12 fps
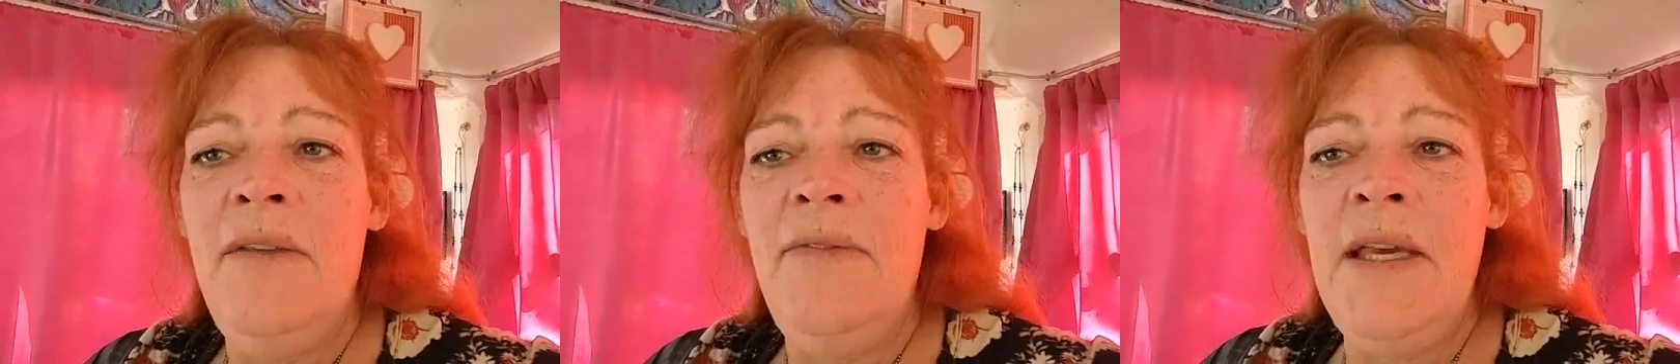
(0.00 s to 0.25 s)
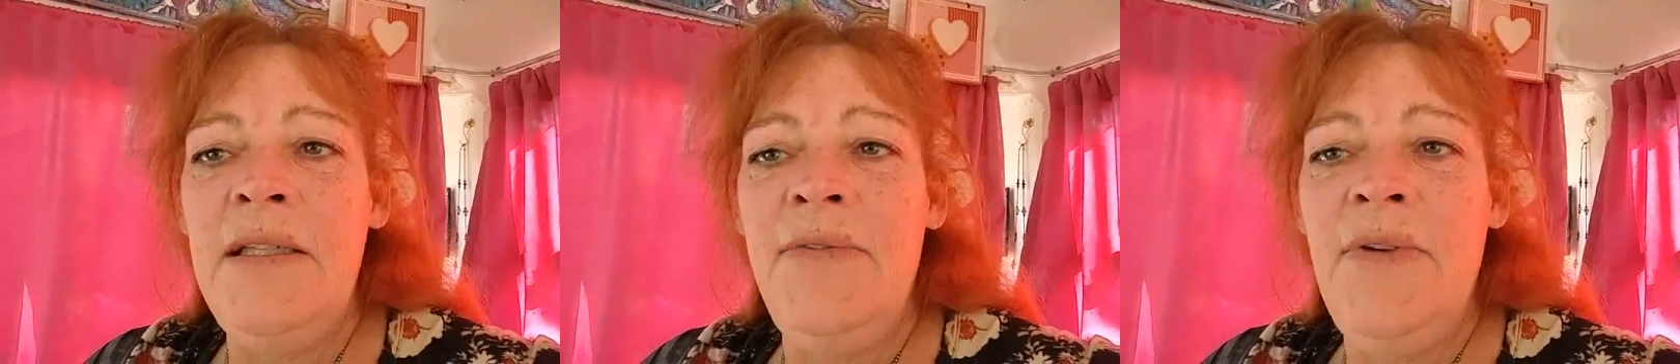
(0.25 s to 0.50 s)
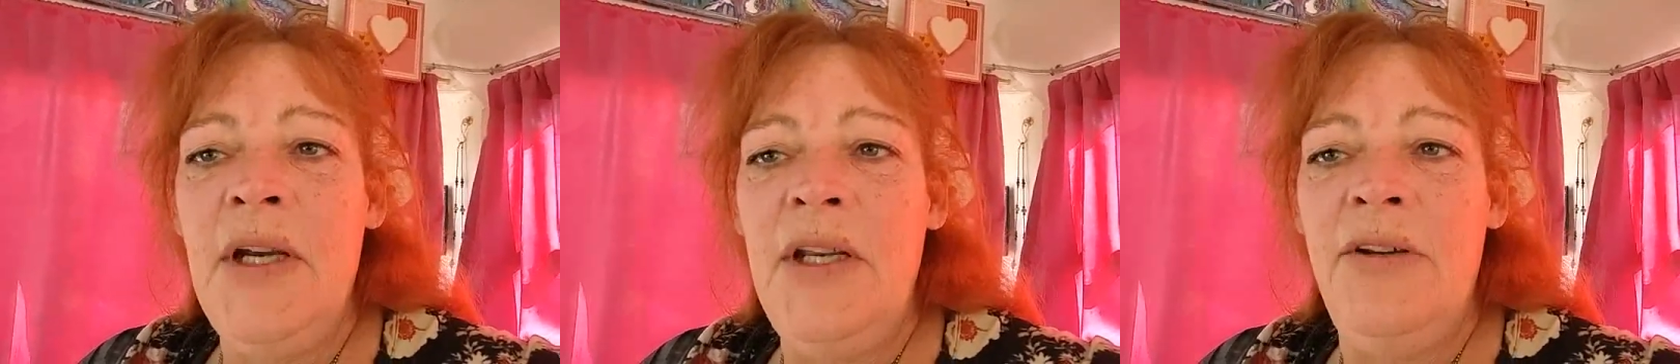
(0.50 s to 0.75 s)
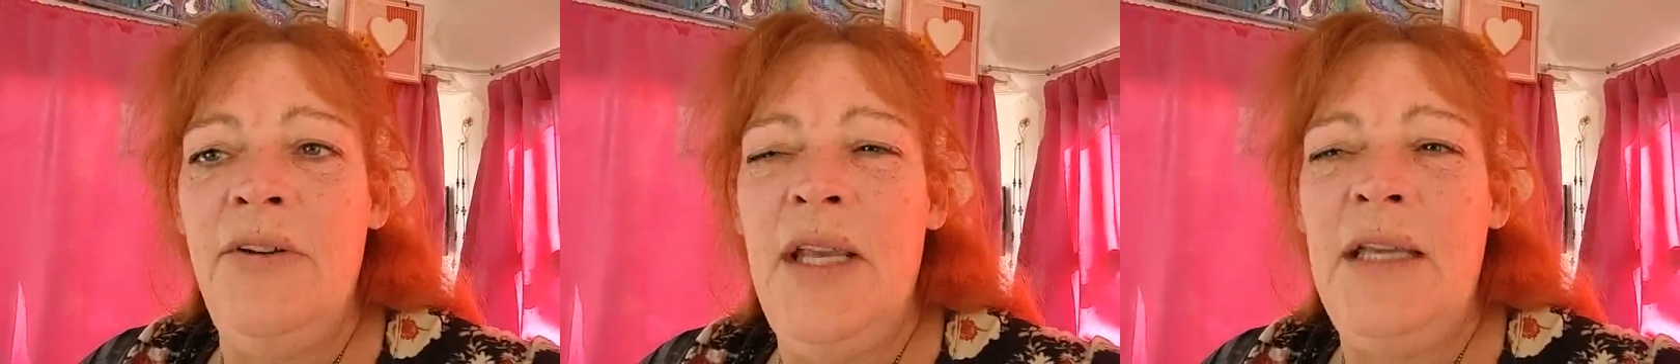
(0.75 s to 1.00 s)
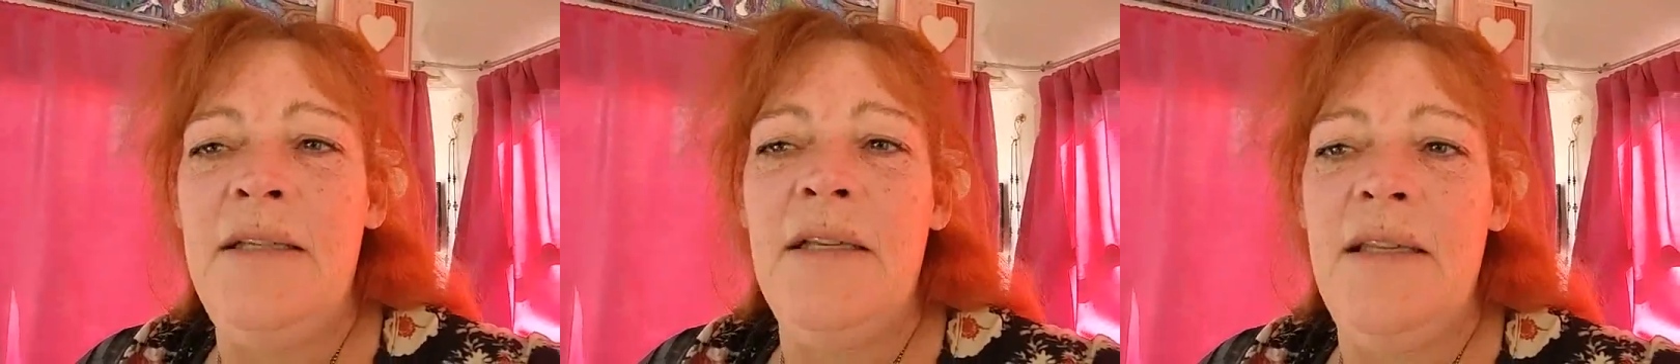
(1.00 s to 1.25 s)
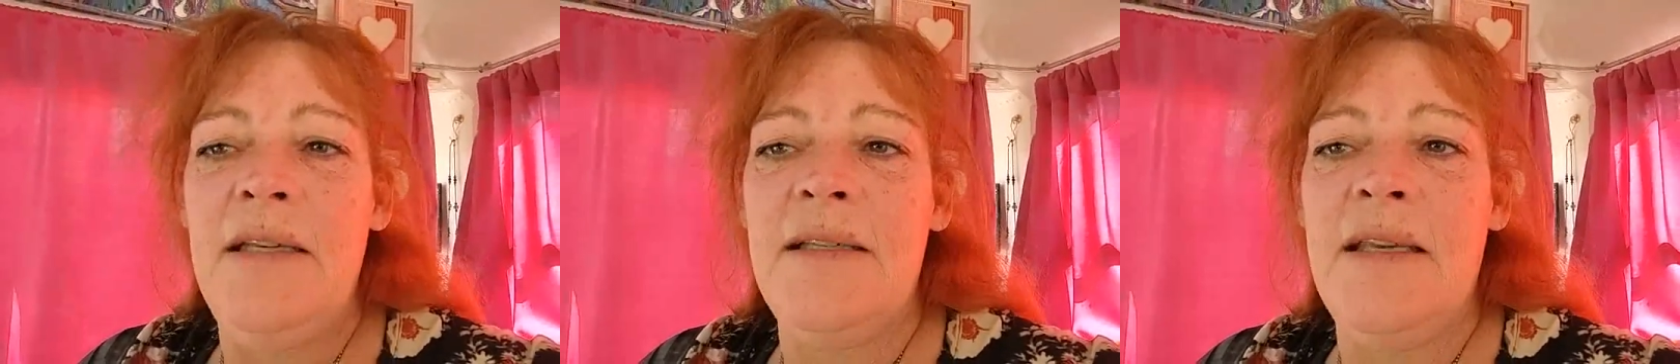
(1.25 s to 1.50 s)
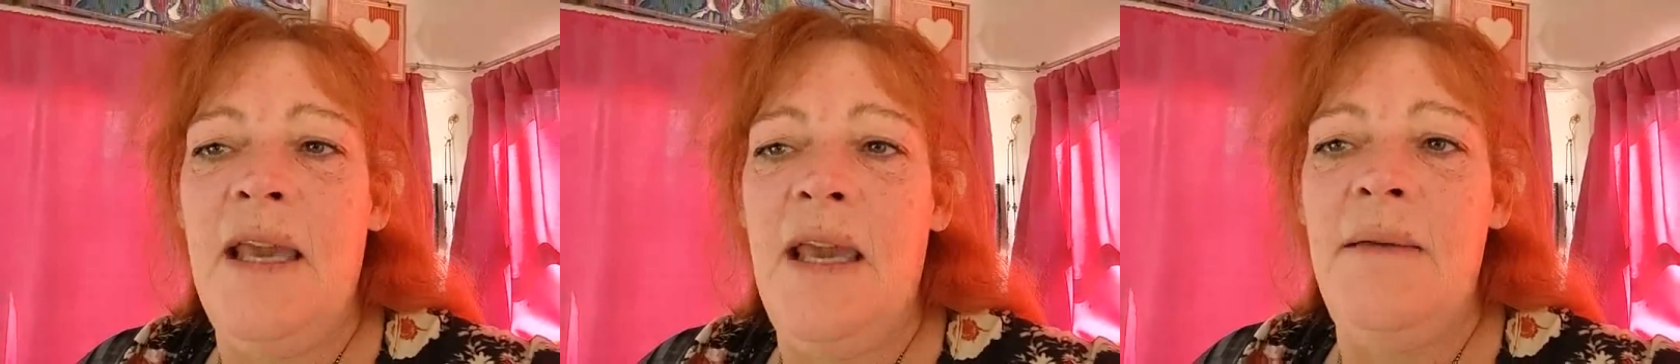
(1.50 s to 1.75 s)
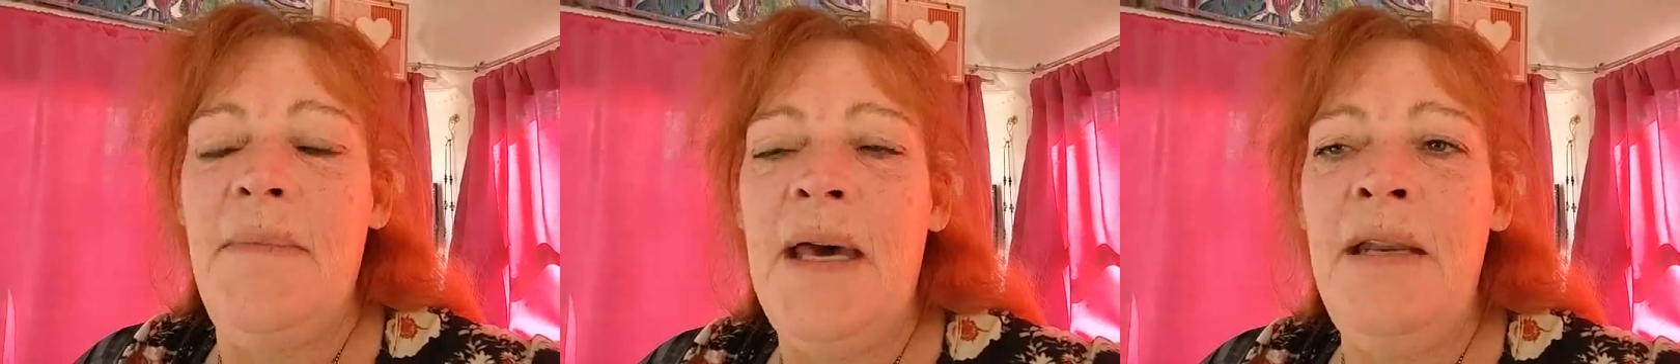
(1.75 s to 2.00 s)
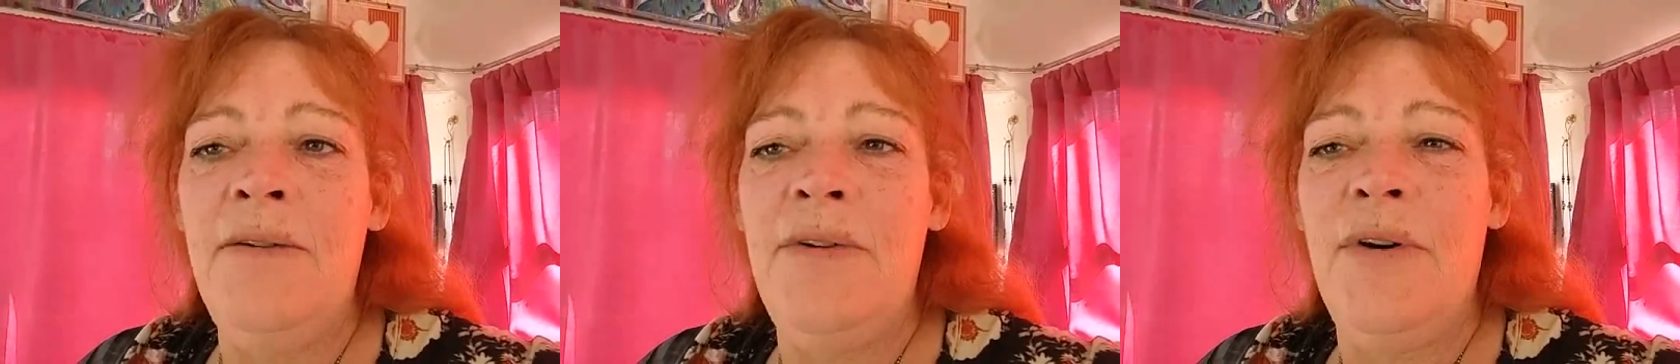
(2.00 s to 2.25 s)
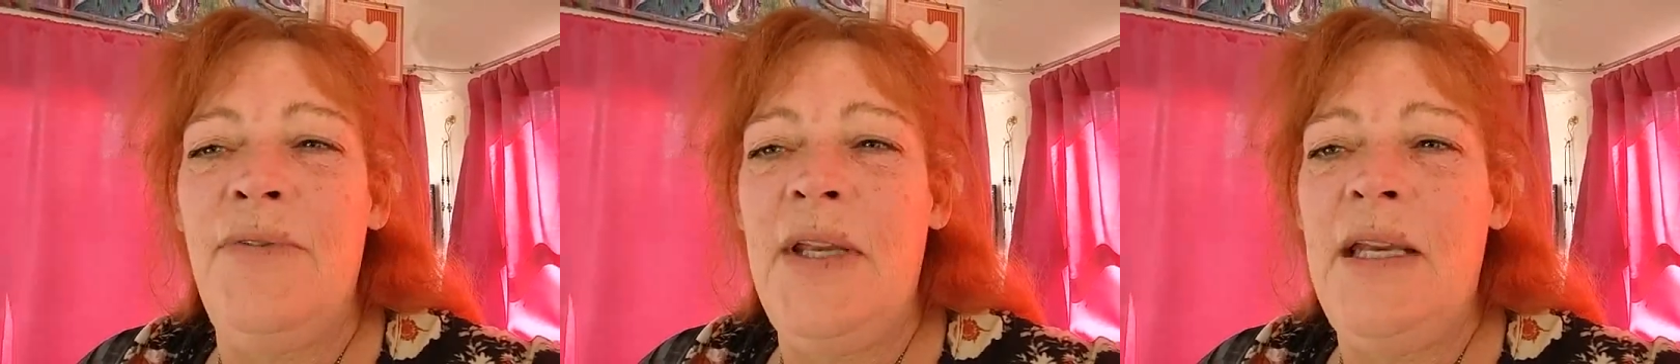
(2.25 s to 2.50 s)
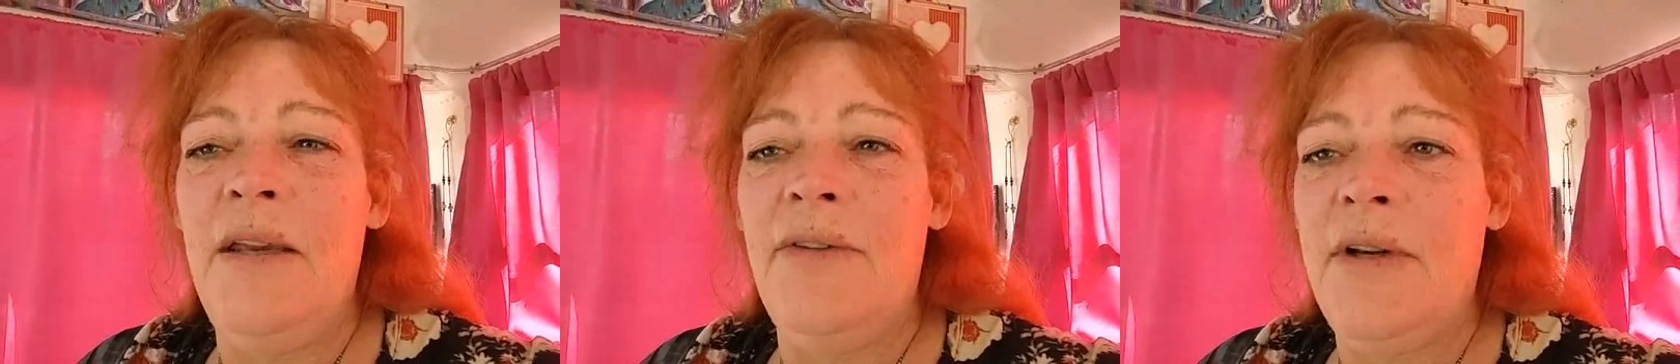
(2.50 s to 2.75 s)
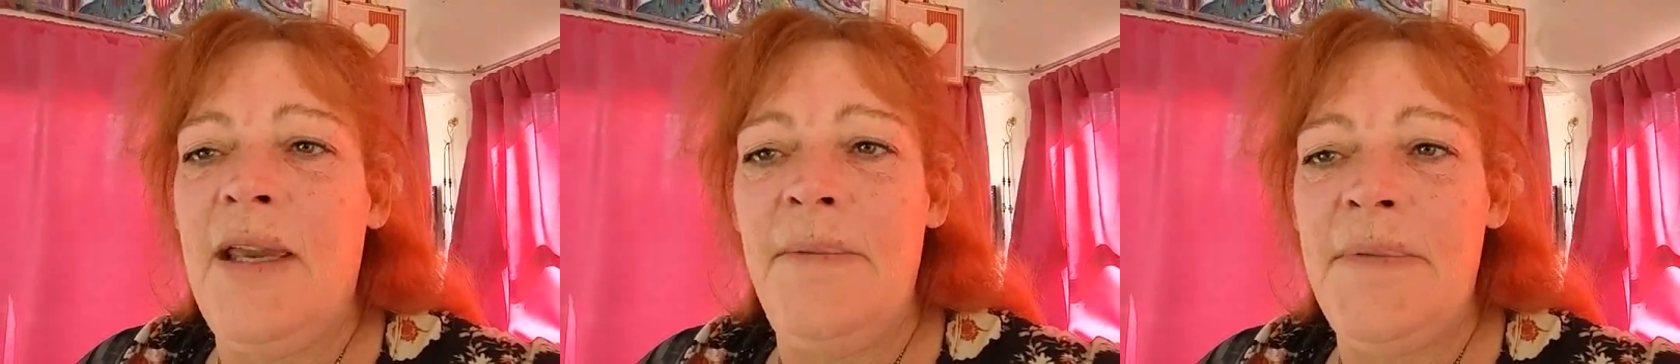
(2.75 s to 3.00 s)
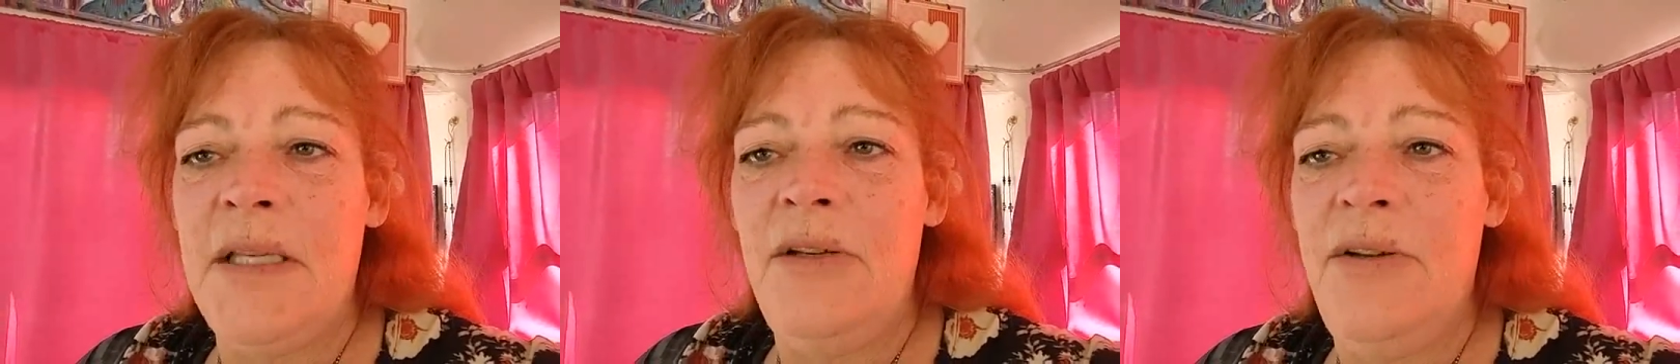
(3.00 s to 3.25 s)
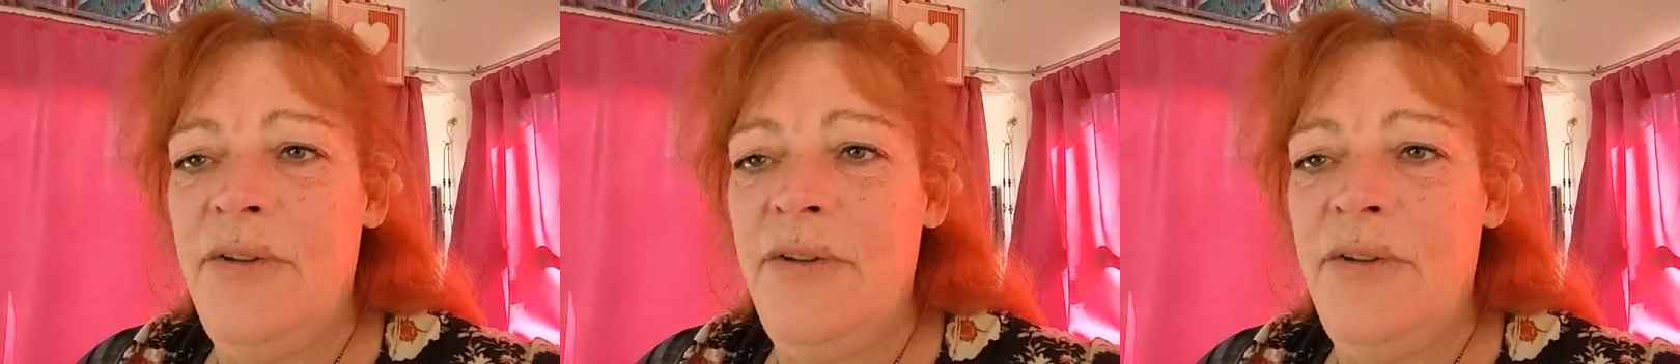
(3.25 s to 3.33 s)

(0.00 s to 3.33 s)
that's very unique to this game i don't know of any other games that